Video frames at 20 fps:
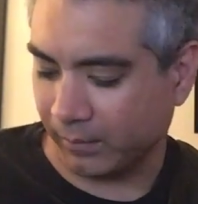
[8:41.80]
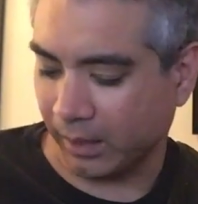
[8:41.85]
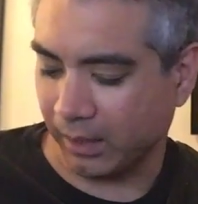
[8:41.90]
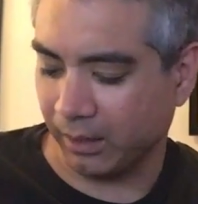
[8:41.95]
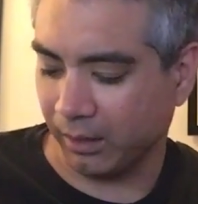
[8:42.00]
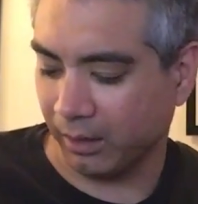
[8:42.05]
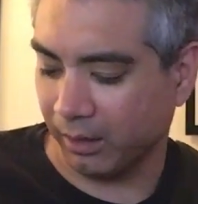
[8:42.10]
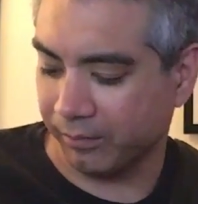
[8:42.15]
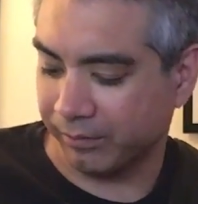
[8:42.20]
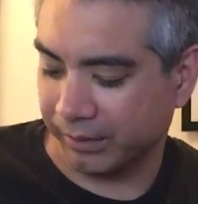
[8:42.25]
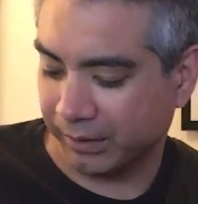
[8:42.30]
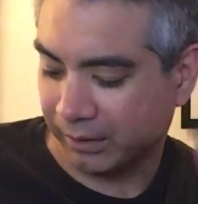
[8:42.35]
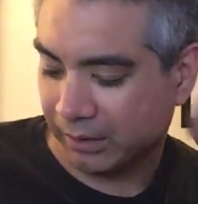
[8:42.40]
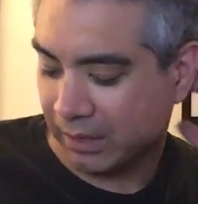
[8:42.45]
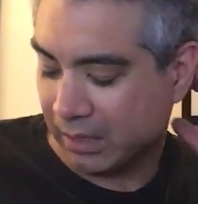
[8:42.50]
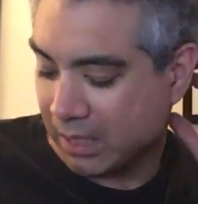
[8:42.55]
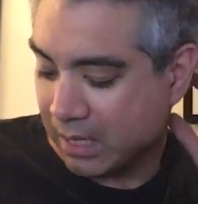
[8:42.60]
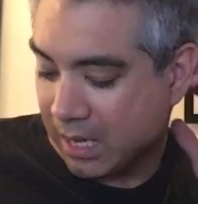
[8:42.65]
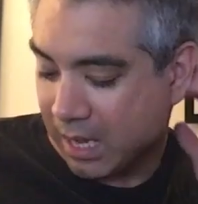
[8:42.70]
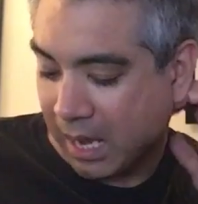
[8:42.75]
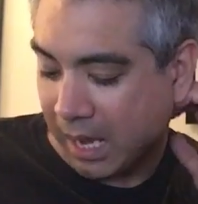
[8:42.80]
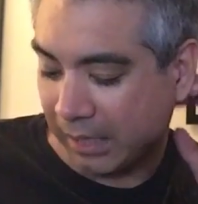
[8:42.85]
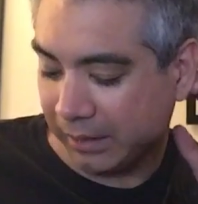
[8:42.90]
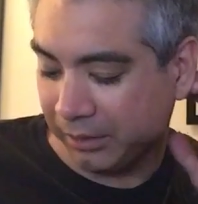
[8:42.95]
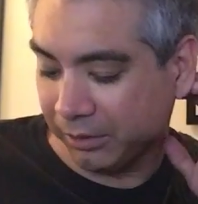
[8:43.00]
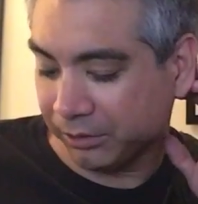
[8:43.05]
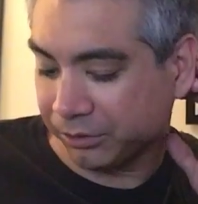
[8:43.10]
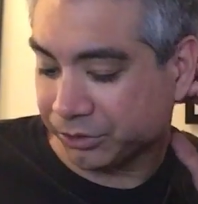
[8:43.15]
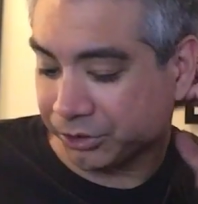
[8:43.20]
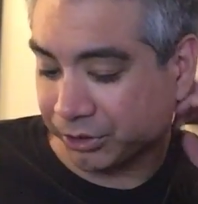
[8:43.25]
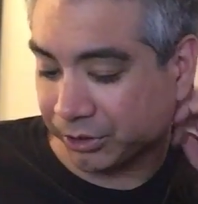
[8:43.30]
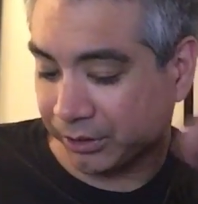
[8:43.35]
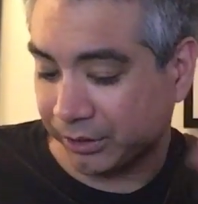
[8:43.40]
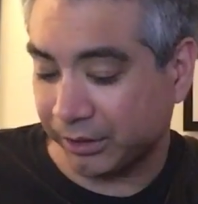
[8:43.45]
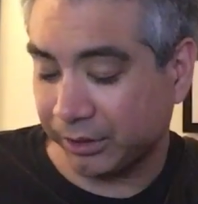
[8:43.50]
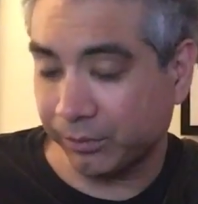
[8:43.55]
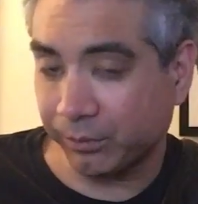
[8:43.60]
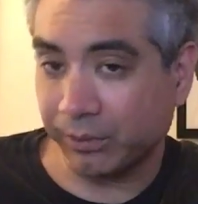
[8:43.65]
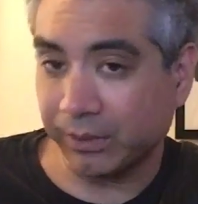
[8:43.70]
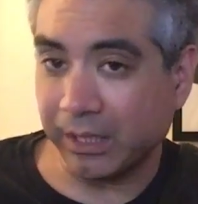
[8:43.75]
love it. I
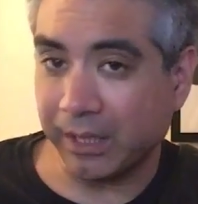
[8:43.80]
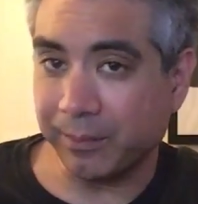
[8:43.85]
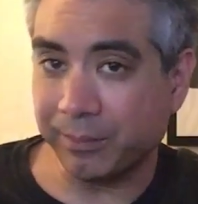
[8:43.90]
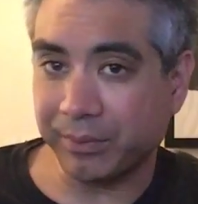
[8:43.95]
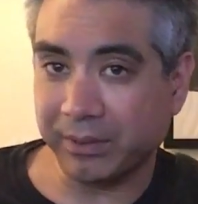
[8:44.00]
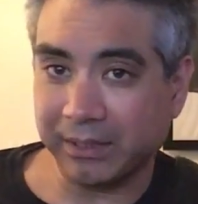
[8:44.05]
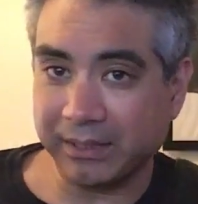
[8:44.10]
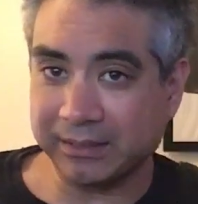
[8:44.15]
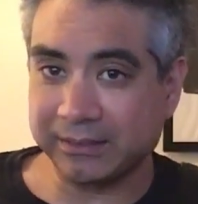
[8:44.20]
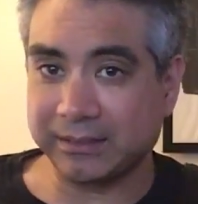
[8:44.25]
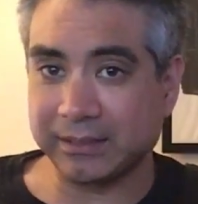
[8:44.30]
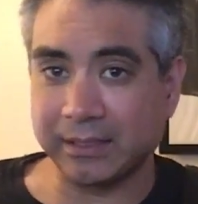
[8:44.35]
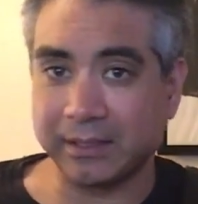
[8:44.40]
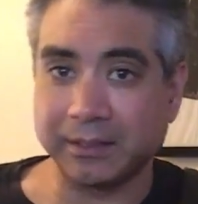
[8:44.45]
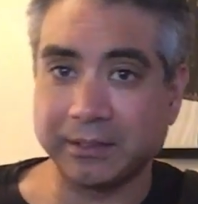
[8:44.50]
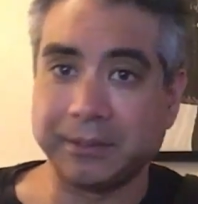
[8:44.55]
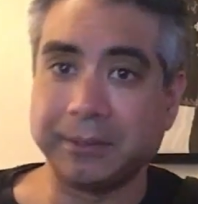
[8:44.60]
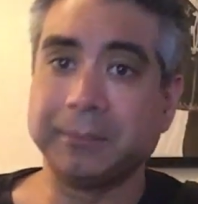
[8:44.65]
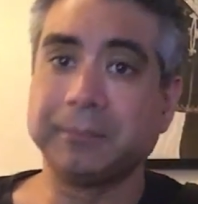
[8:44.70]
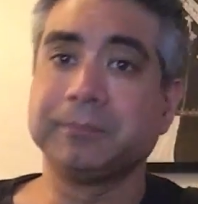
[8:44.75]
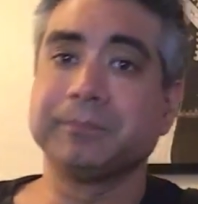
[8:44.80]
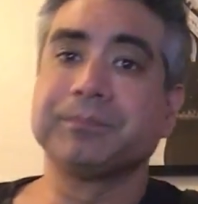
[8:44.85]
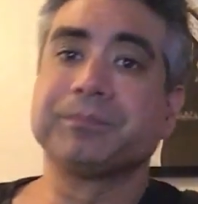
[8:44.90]
usually, when I play a telly,